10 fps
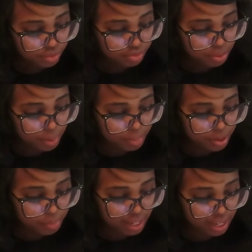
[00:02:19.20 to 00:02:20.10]
for my
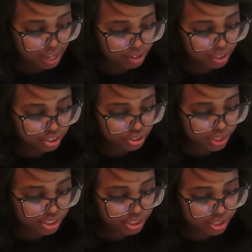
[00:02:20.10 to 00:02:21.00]
mermaid gown
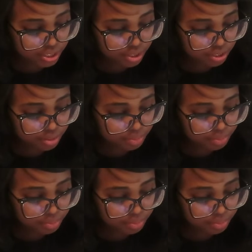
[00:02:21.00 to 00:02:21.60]
instructions.